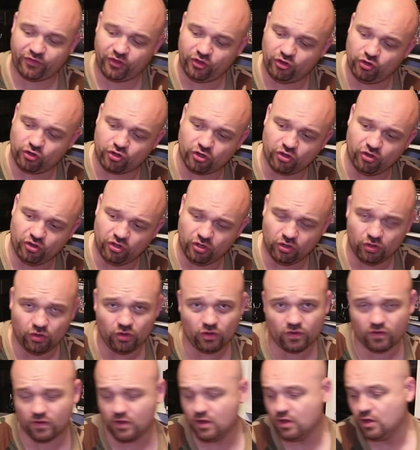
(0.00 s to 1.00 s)
that you can
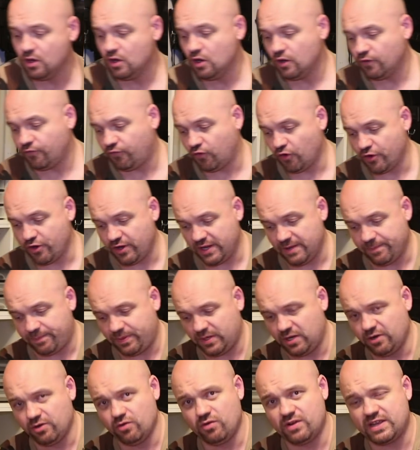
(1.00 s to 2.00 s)
use for your
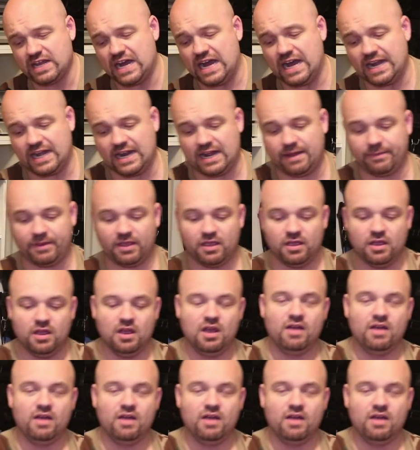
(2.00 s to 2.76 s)
Imperial Guard army.